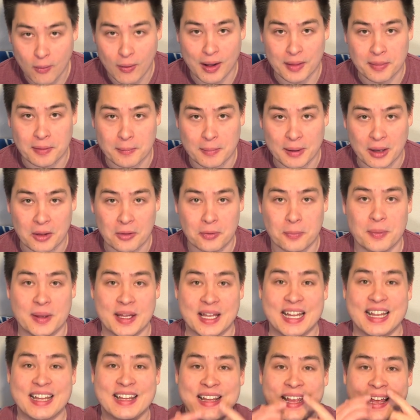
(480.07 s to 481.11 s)
on the
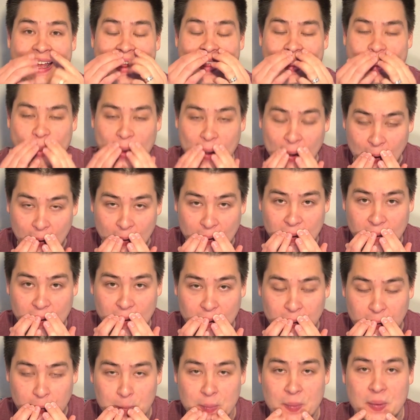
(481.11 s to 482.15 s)
mouthpiece, then the
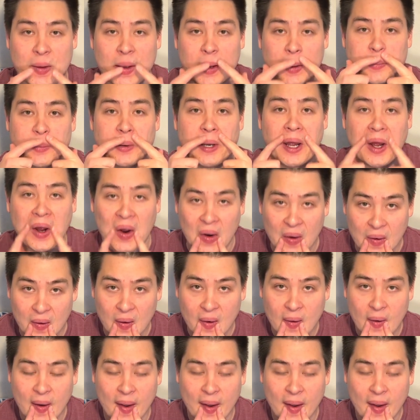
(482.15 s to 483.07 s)
lips come down